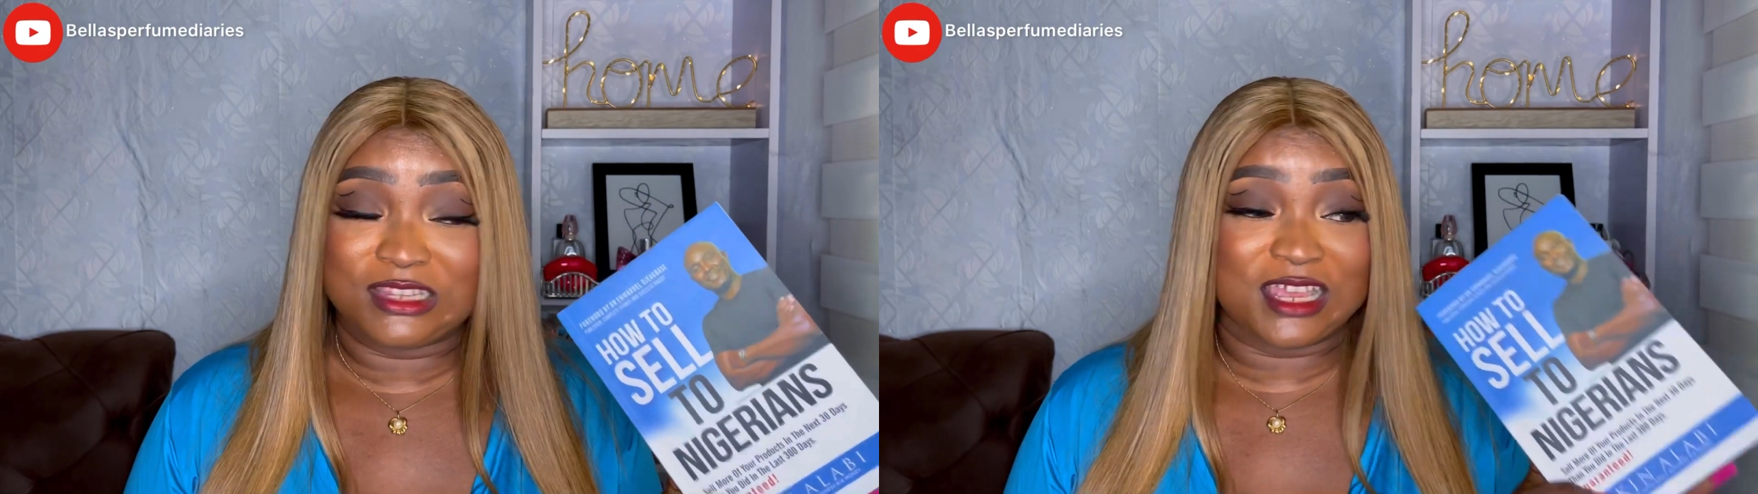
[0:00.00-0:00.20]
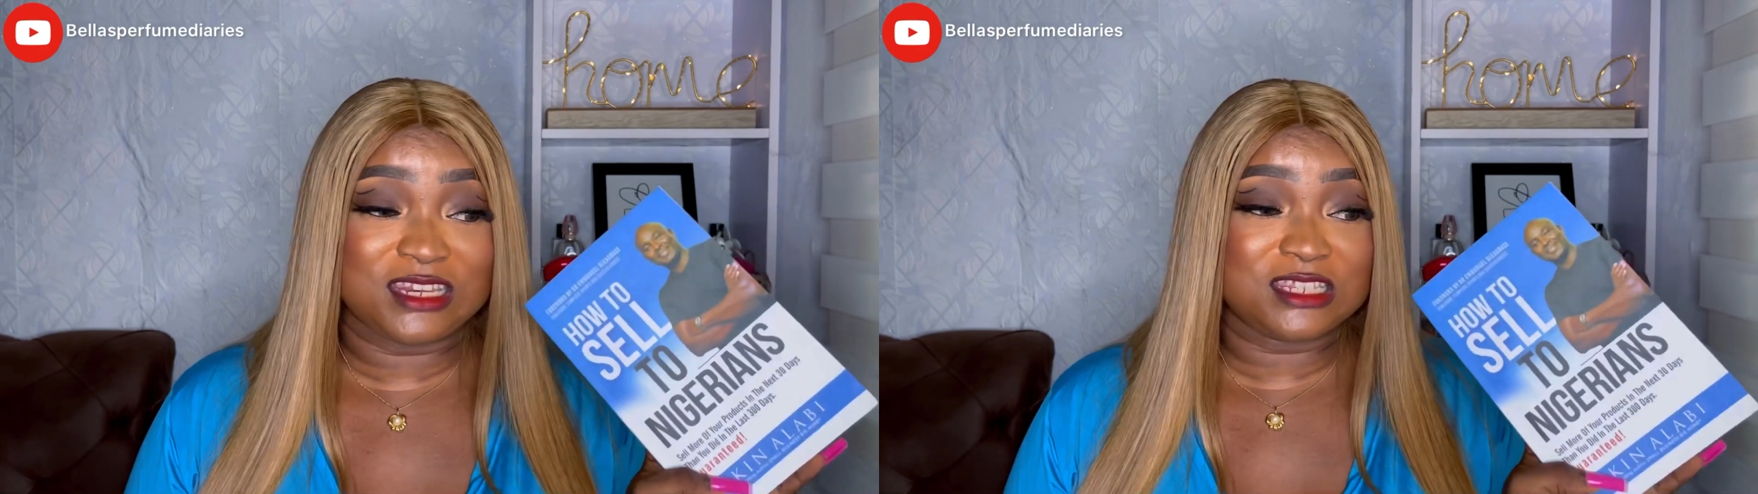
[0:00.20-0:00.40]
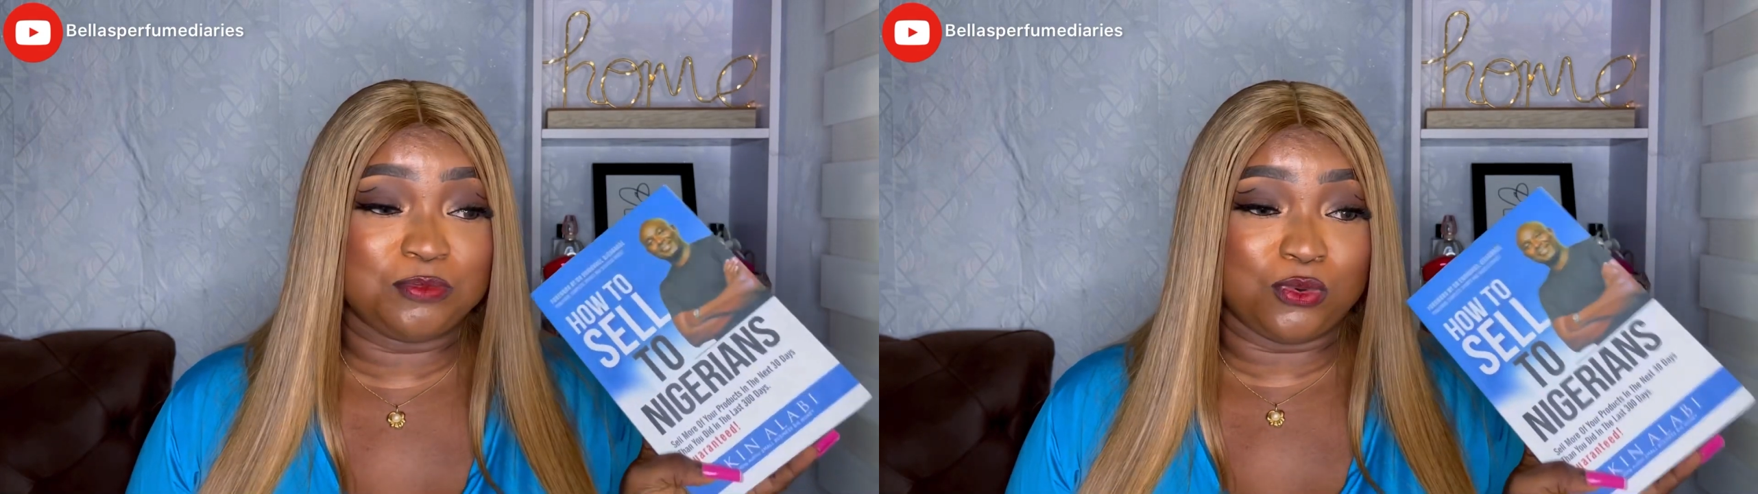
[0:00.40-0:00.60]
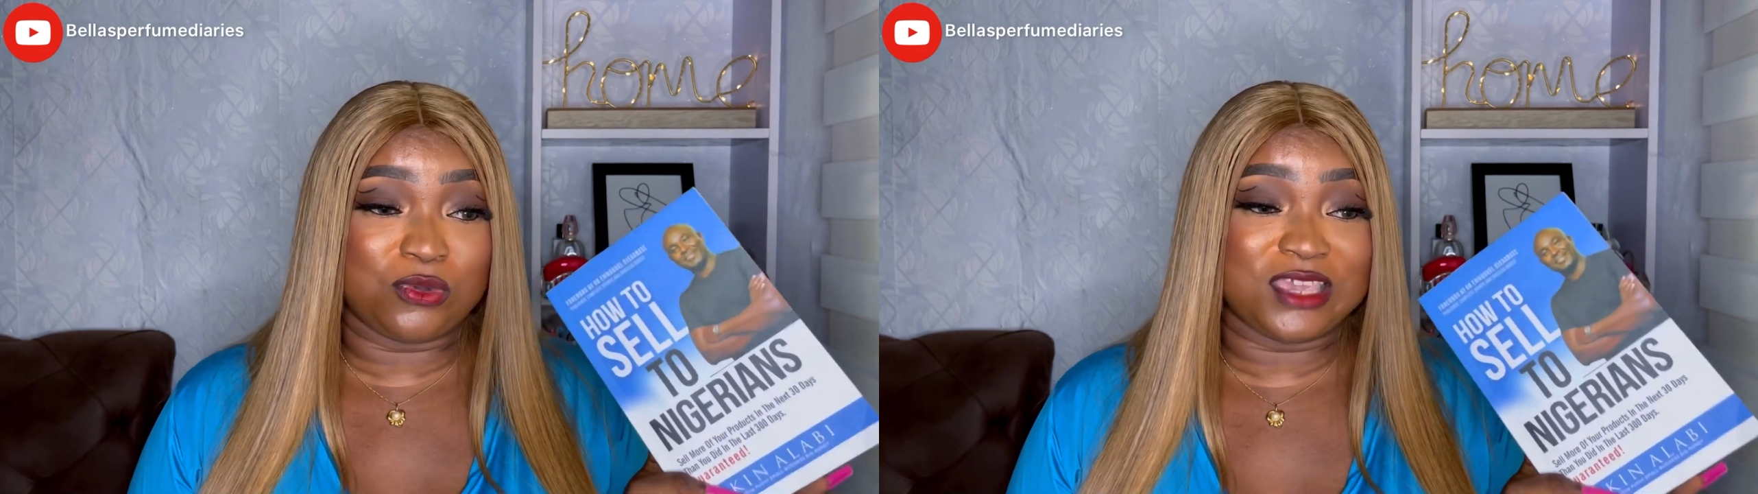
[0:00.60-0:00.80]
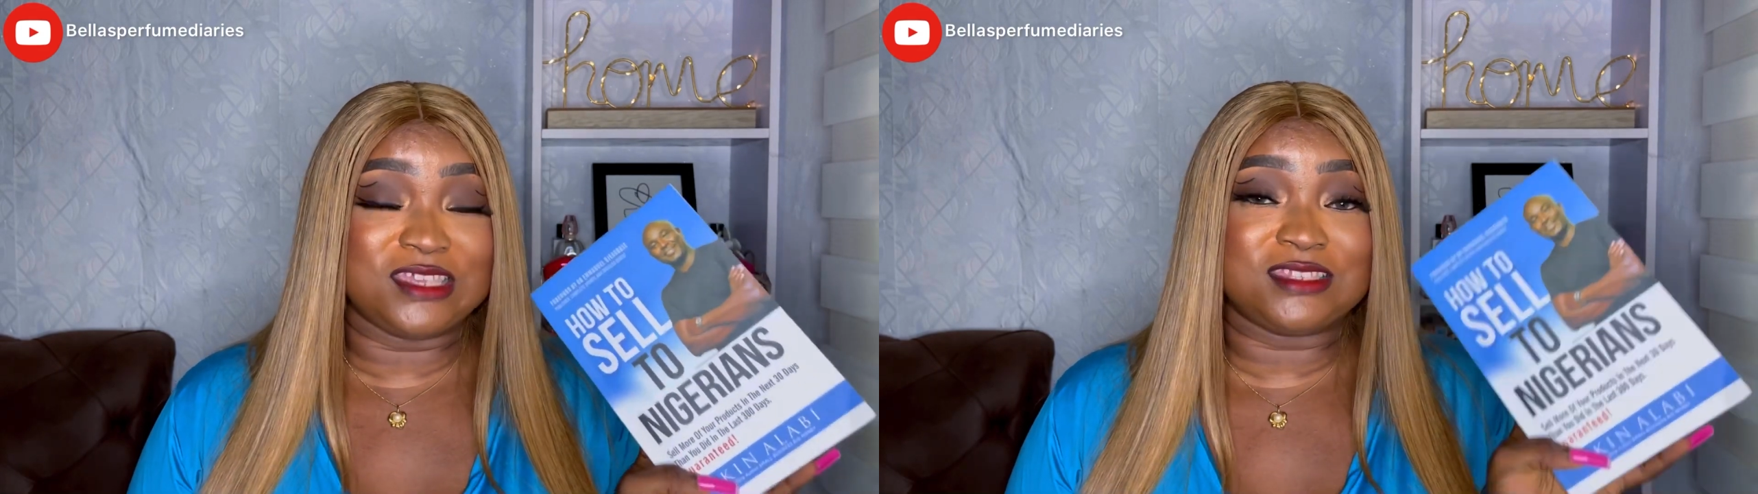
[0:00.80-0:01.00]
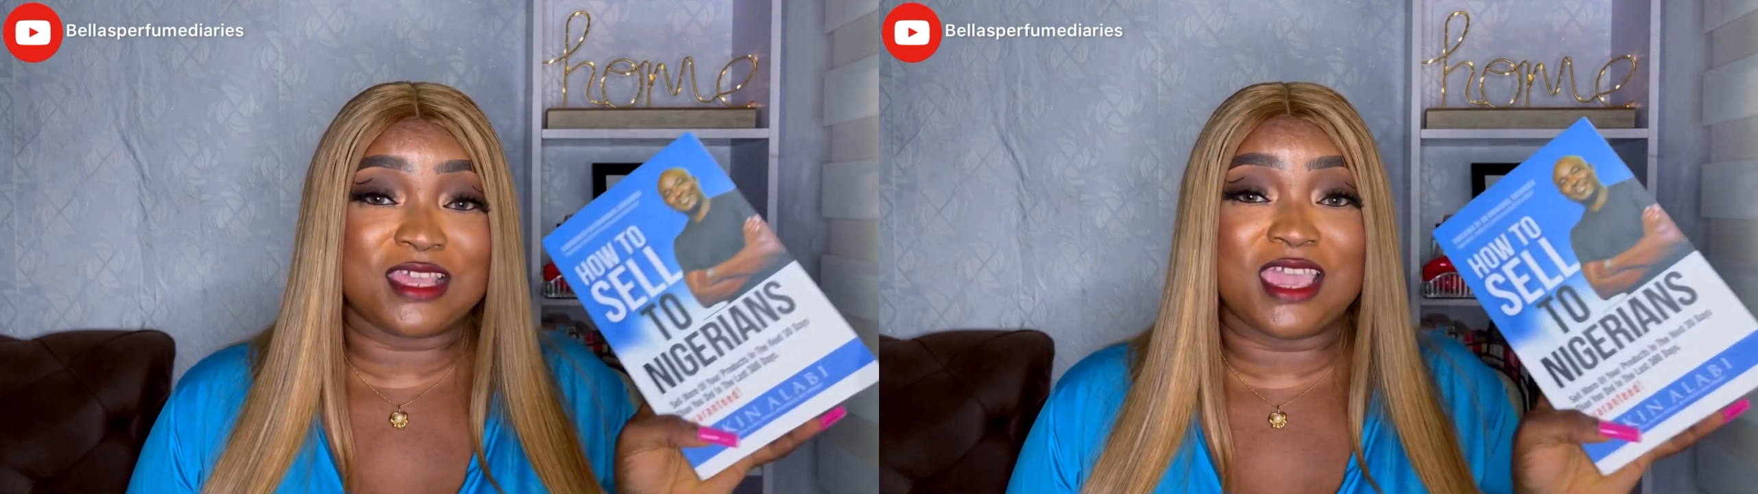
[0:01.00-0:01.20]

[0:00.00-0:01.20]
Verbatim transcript: that this book is